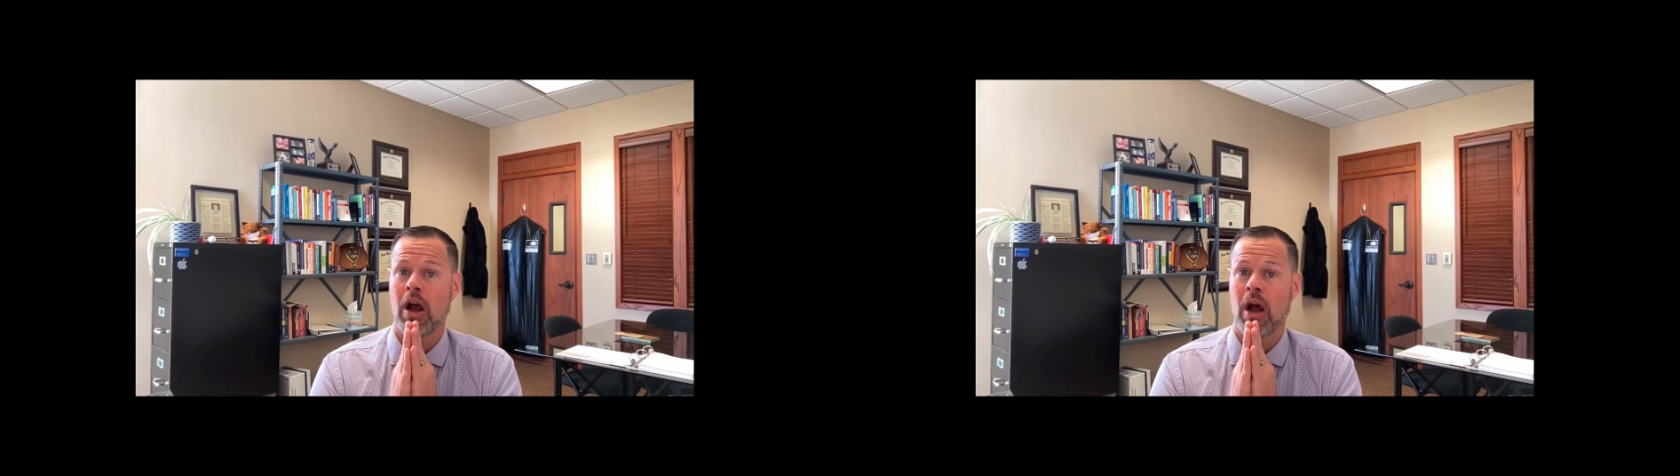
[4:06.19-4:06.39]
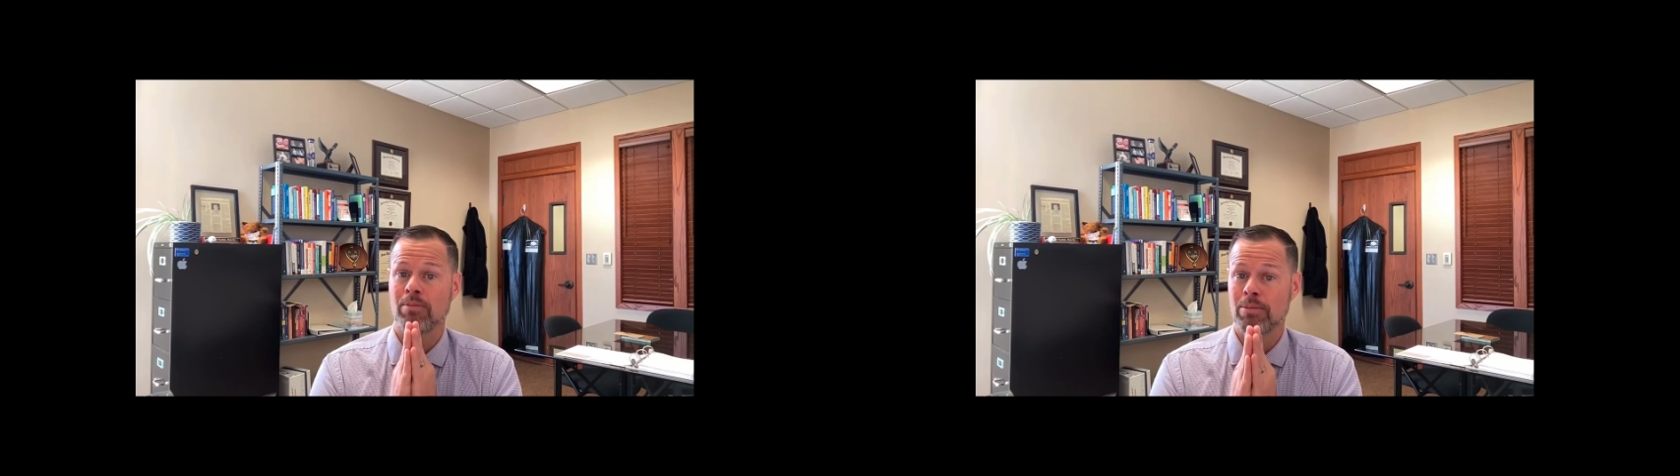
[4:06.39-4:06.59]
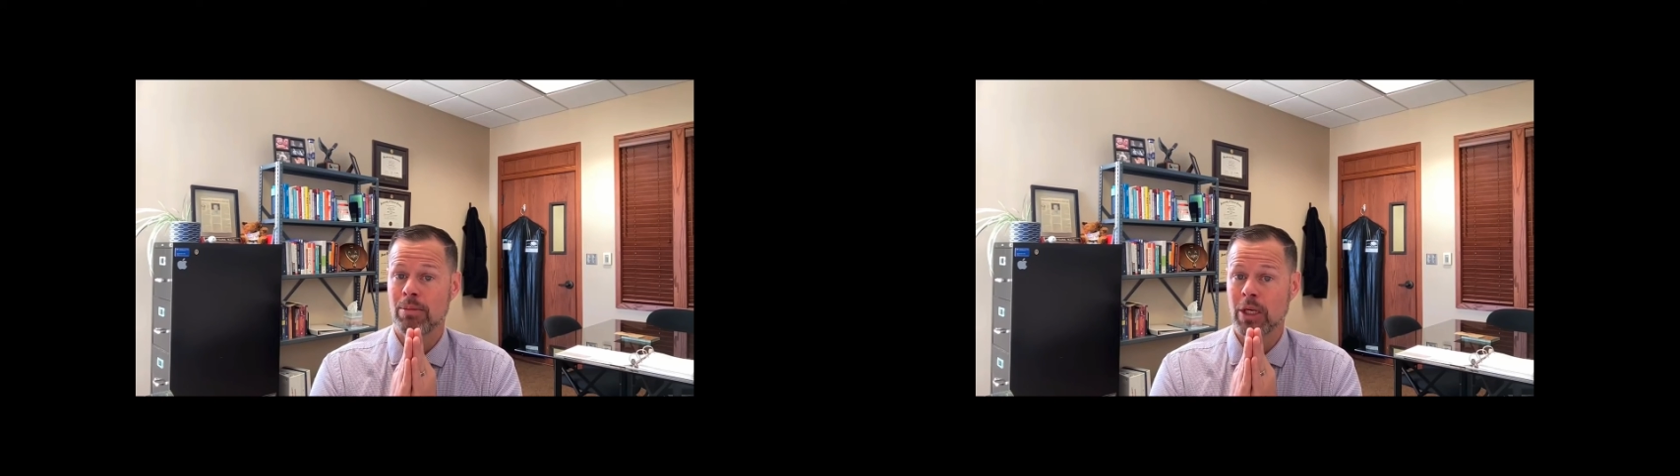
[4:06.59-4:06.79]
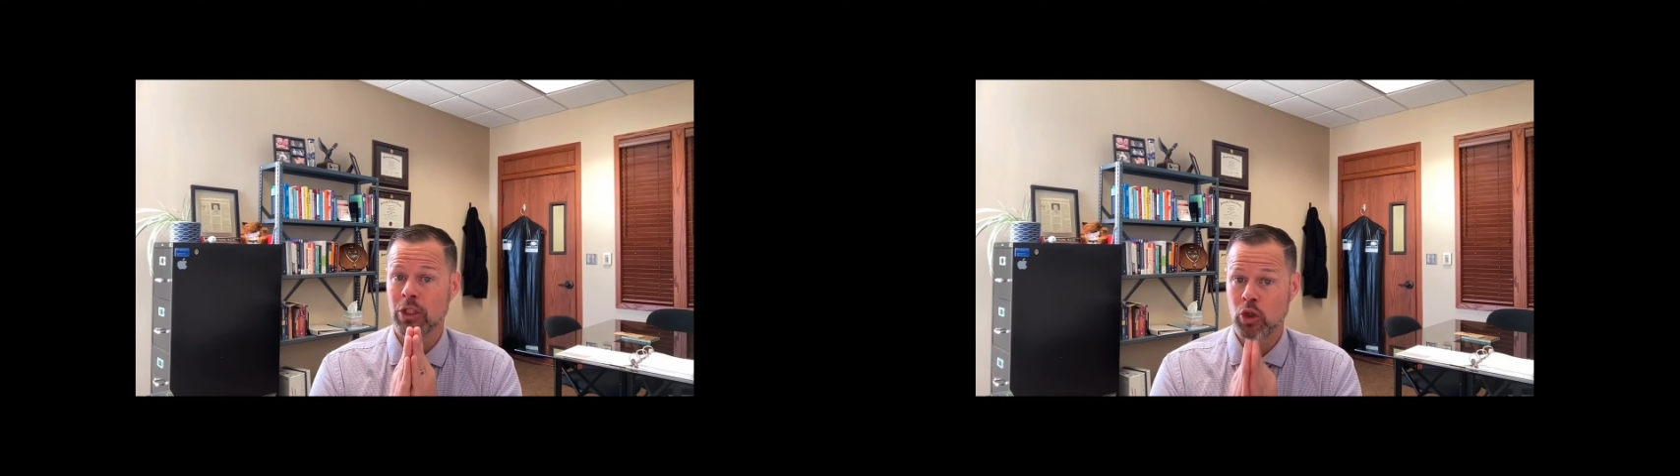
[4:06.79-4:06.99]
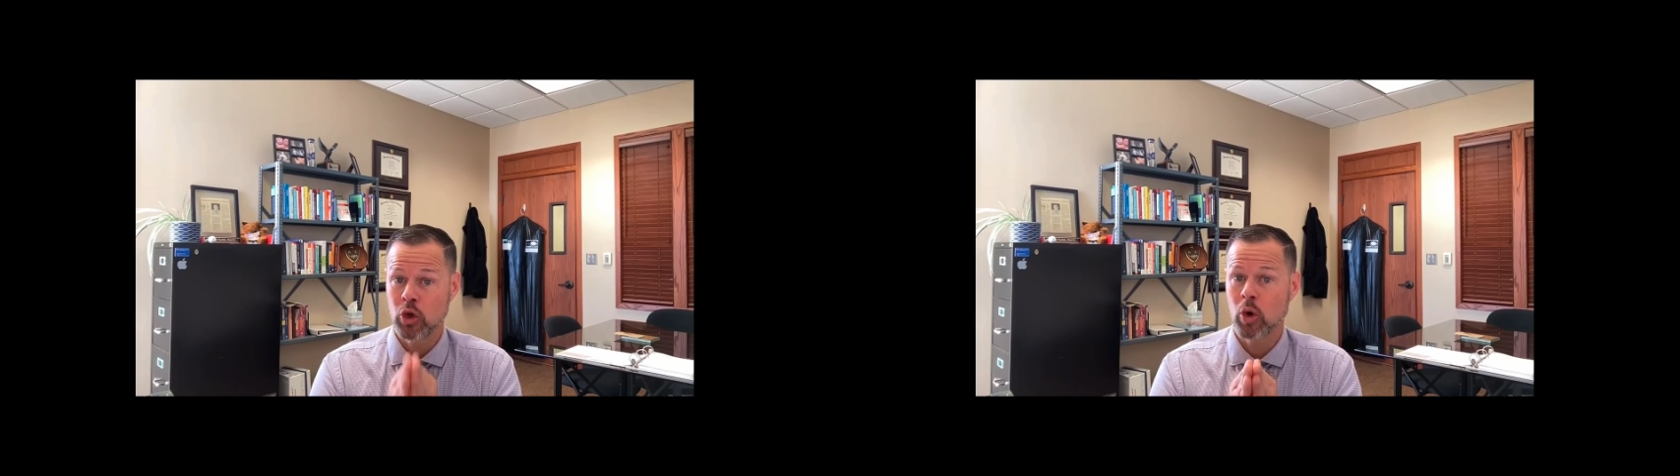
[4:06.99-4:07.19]
a
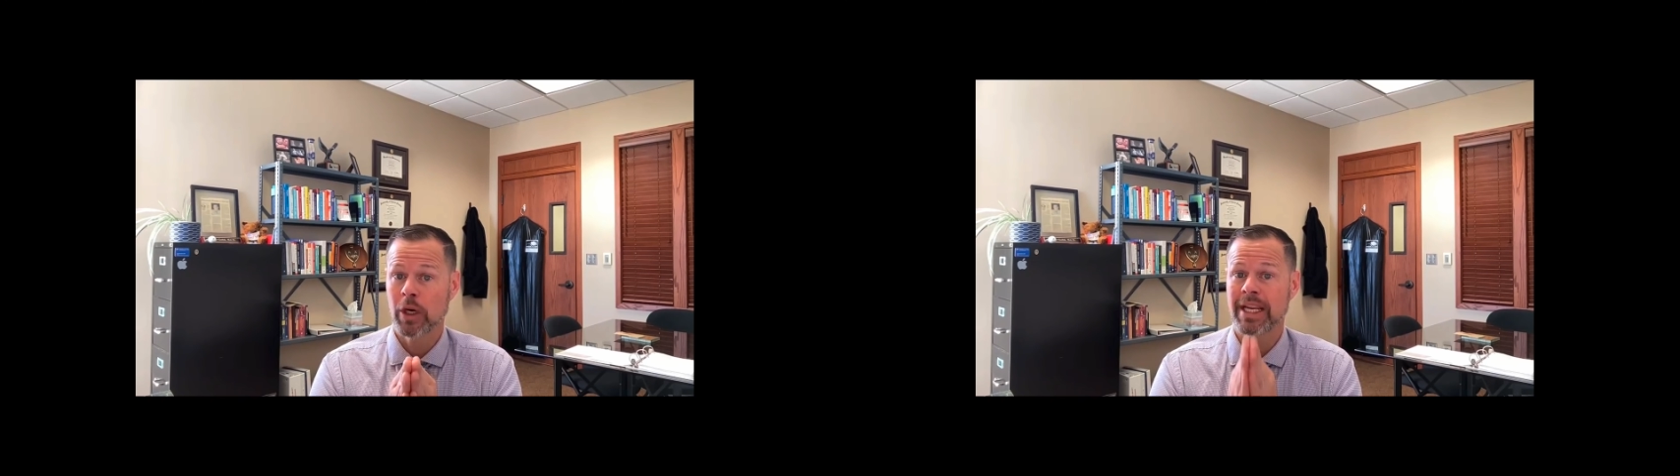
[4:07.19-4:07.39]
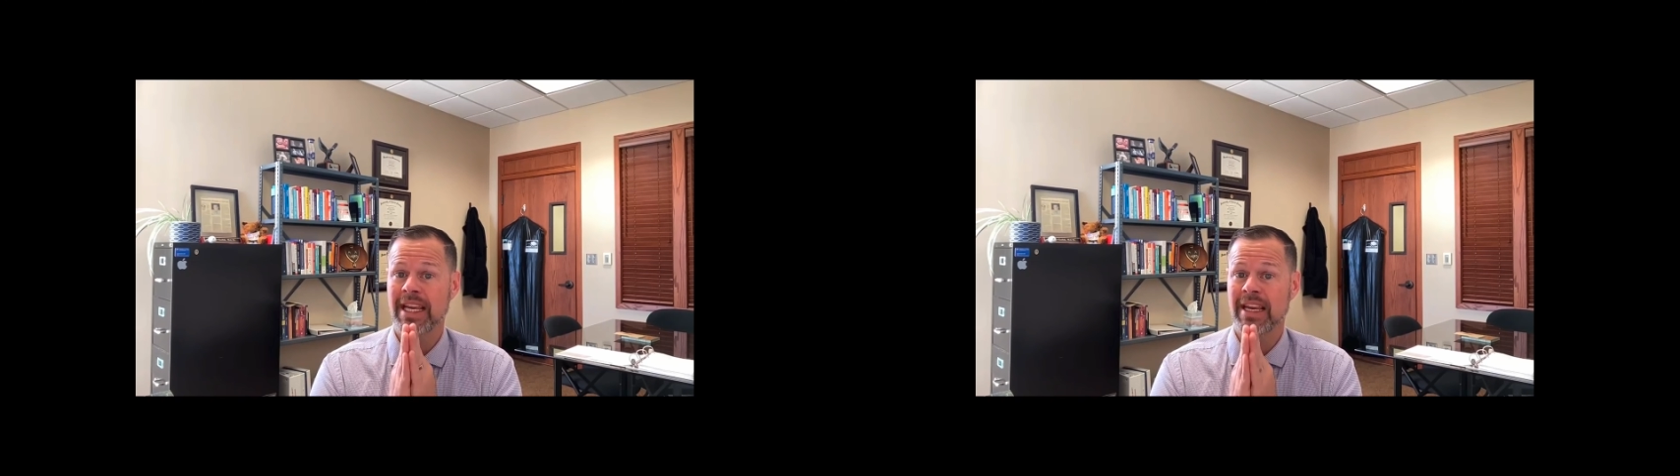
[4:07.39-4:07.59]
majority,